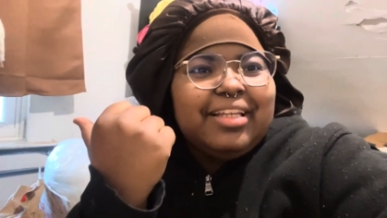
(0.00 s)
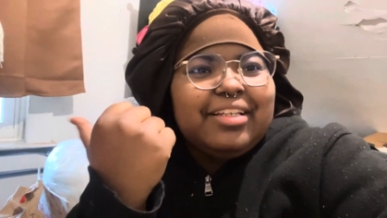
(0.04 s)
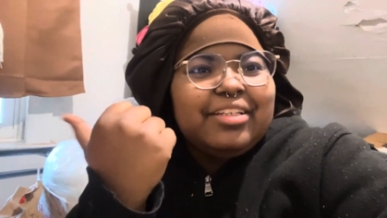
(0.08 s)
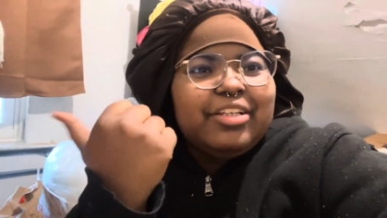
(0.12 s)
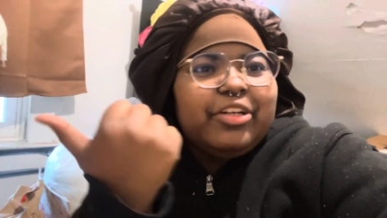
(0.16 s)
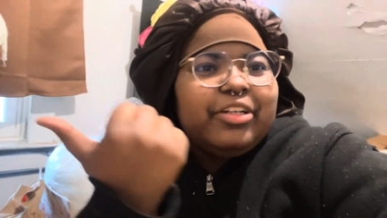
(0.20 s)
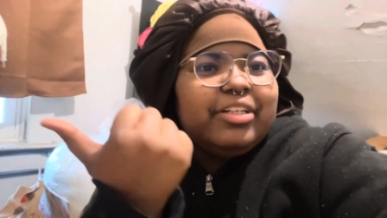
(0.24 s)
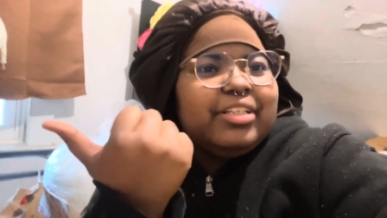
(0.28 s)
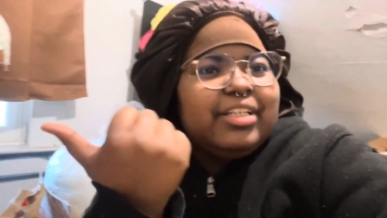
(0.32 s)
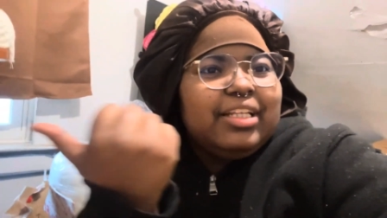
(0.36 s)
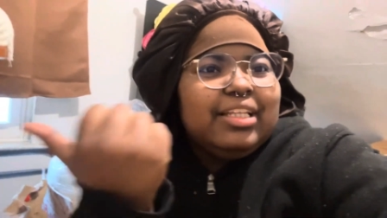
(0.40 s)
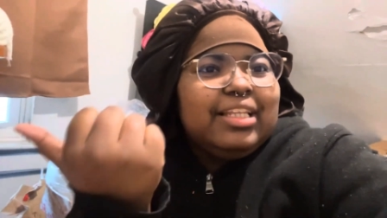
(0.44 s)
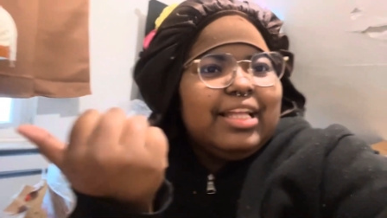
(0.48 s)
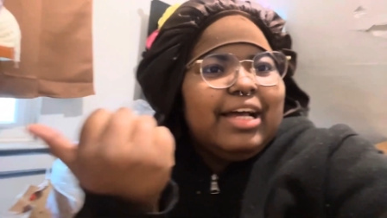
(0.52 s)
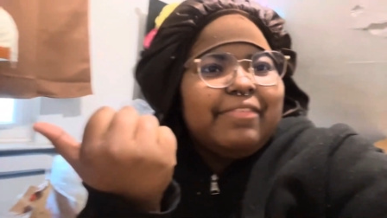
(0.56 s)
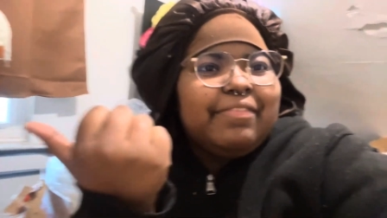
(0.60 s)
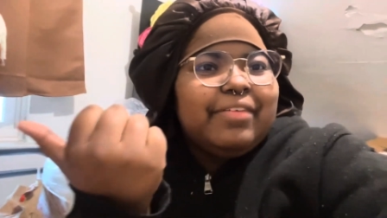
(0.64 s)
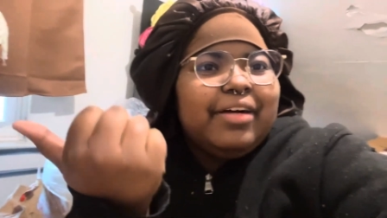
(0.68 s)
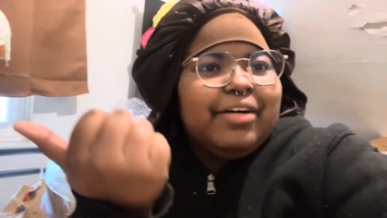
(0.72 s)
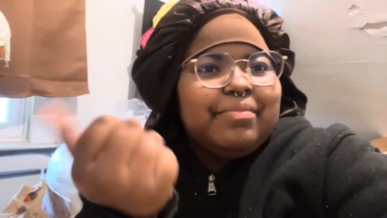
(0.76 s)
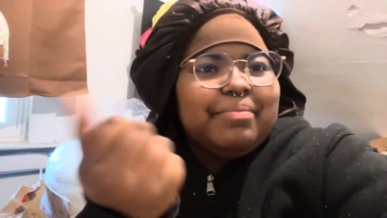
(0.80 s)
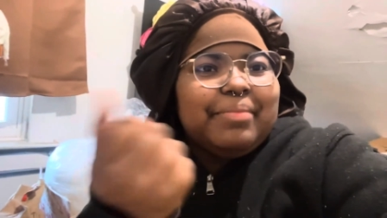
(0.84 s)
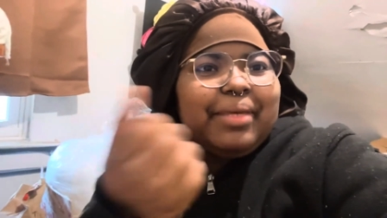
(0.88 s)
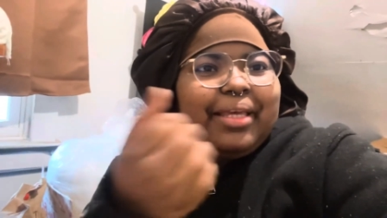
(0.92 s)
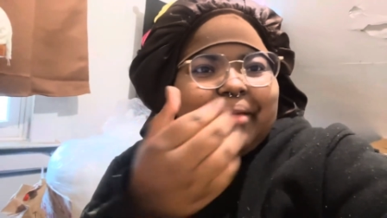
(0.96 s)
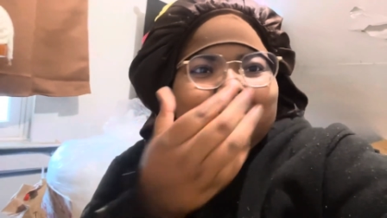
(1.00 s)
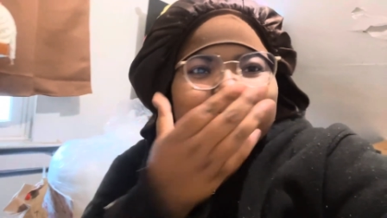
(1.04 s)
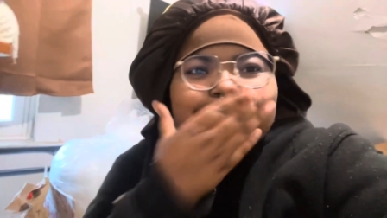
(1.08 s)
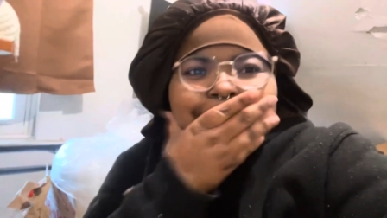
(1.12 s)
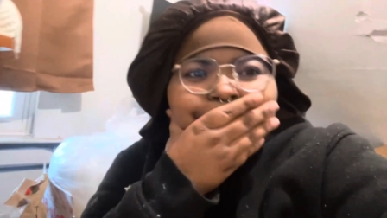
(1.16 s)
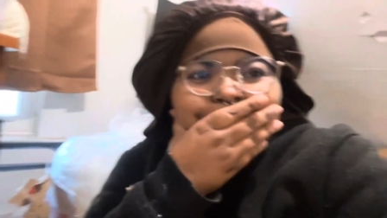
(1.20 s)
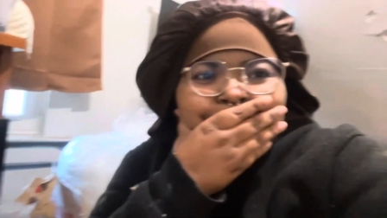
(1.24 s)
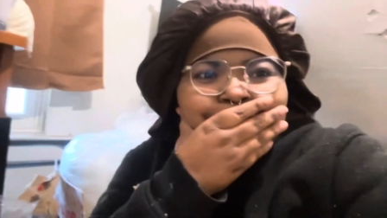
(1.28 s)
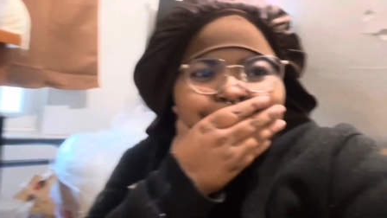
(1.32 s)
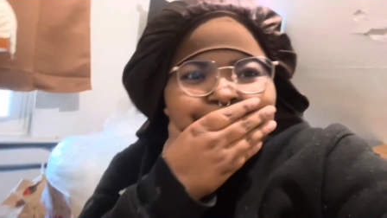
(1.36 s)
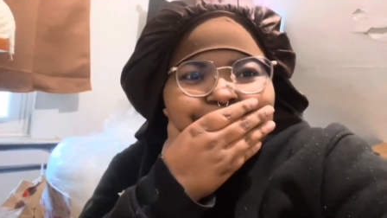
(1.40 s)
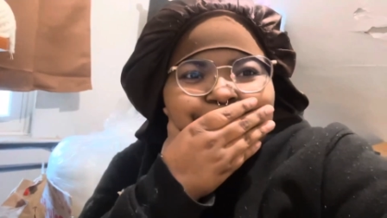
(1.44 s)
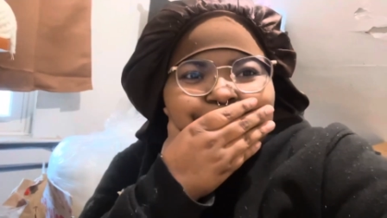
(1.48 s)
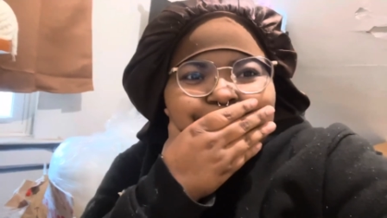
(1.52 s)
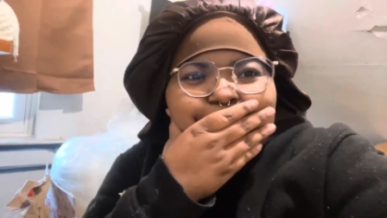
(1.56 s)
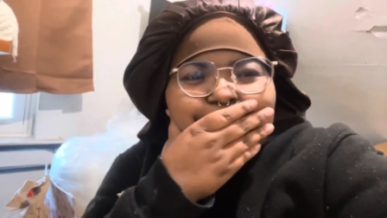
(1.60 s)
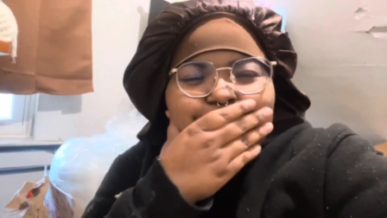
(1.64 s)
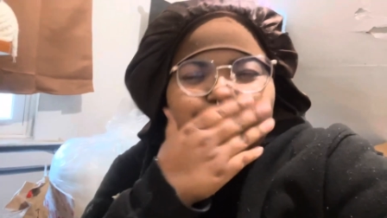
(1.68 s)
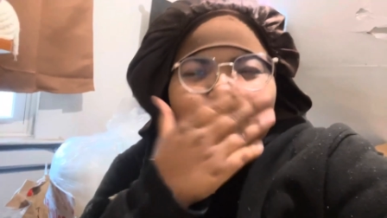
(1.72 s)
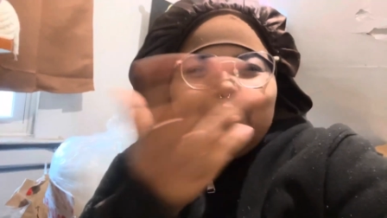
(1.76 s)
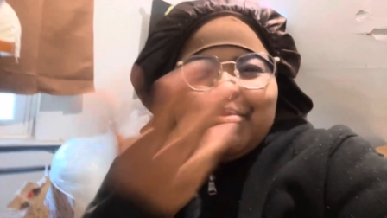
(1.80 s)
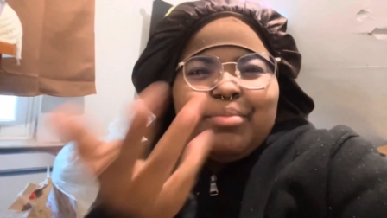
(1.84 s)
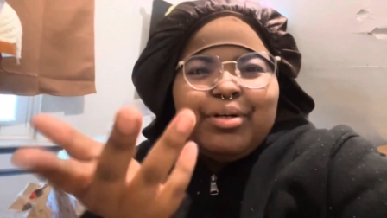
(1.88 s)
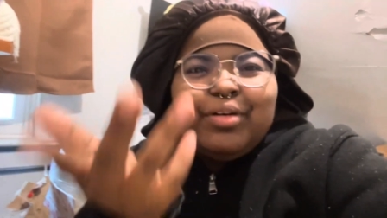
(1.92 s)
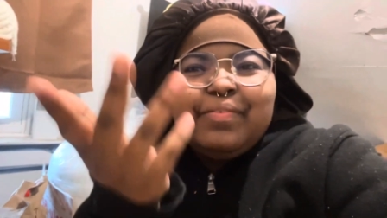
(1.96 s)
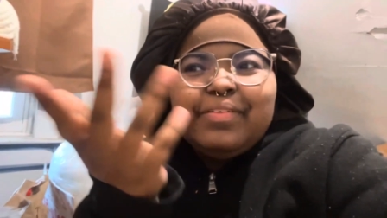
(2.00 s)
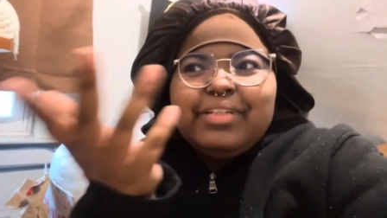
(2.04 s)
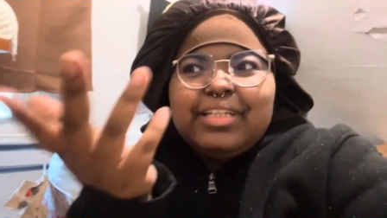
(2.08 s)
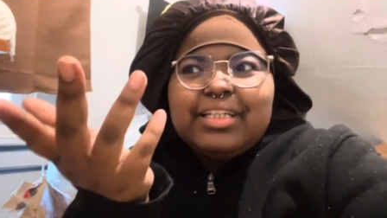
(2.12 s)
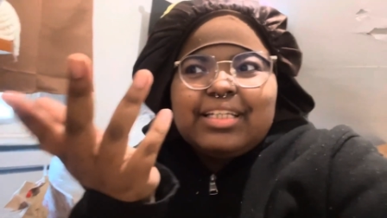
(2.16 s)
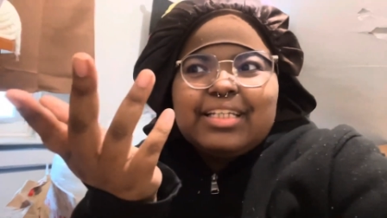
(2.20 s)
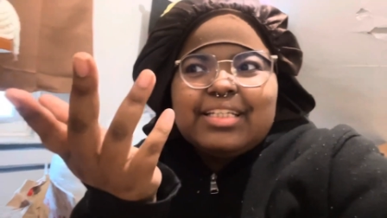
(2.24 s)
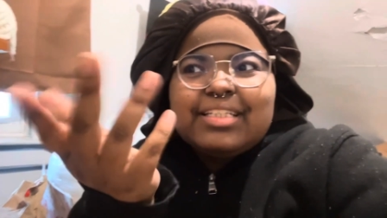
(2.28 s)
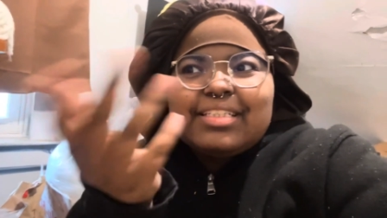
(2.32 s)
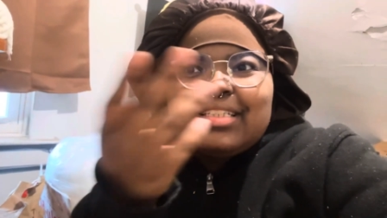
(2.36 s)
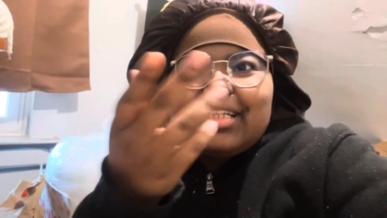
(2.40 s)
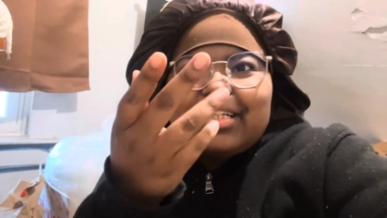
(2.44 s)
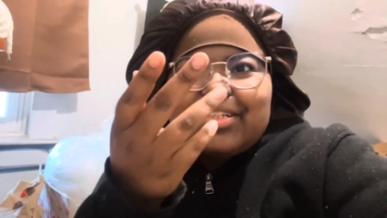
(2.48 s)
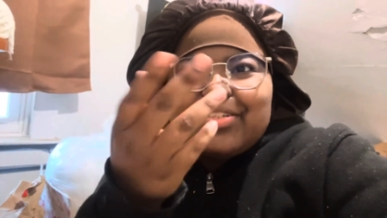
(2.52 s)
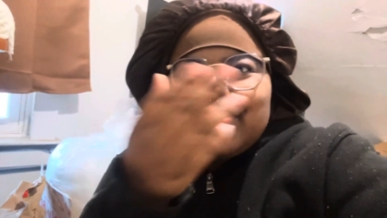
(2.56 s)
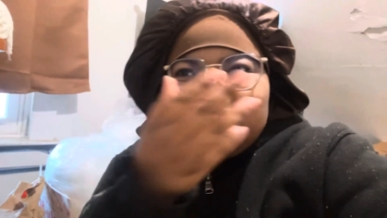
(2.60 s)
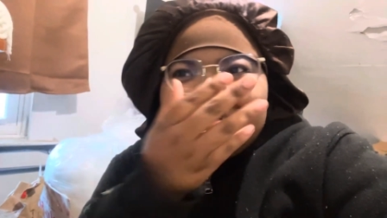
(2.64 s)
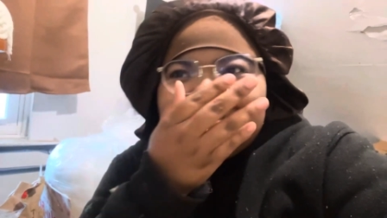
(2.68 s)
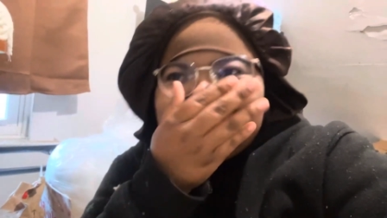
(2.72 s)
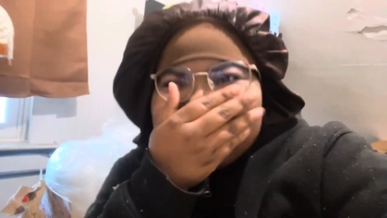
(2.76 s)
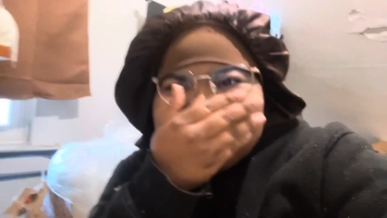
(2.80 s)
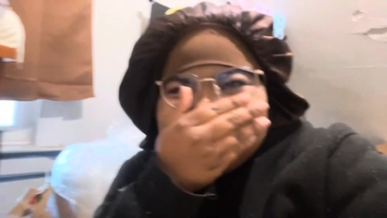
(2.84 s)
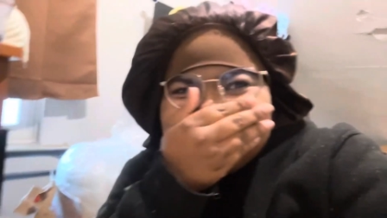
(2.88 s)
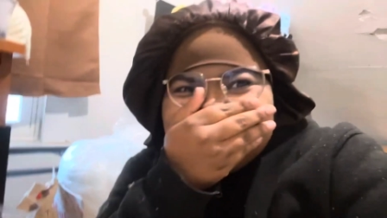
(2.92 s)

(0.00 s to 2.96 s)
They're the left of me, and we're both in the kids section.